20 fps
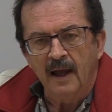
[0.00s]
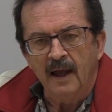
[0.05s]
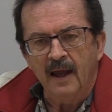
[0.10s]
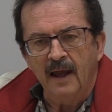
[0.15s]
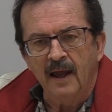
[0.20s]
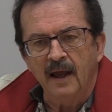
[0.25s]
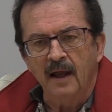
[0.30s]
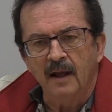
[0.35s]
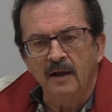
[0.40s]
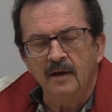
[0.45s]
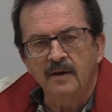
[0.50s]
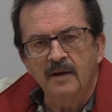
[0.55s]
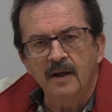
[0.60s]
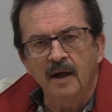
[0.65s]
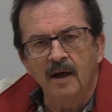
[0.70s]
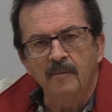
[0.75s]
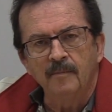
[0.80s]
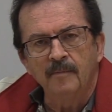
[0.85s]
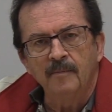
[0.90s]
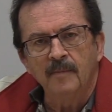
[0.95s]
And
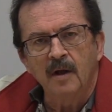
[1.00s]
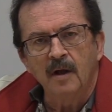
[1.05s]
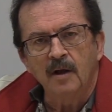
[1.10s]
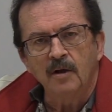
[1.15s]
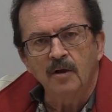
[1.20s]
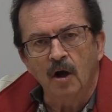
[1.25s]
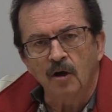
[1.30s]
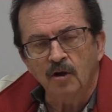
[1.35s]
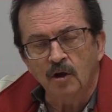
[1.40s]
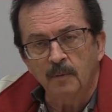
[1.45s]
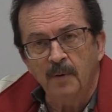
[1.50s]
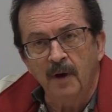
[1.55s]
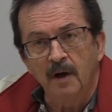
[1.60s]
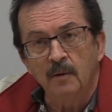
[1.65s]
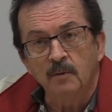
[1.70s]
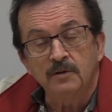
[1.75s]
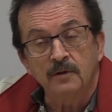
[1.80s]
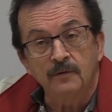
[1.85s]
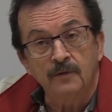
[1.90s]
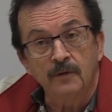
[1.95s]
Dr.
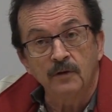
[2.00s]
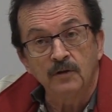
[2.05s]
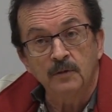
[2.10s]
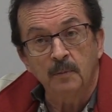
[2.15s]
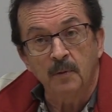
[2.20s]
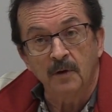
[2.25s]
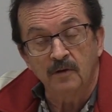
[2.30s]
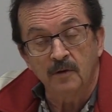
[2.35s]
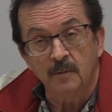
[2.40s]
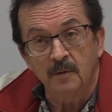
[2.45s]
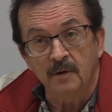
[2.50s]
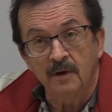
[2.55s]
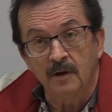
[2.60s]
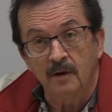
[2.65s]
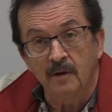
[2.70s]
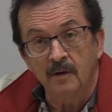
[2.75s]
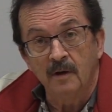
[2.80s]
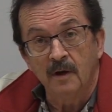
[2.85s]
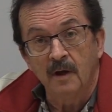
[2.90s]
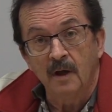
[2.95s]
Paul was the first principal
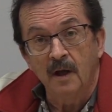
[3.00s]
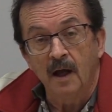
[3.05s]
here.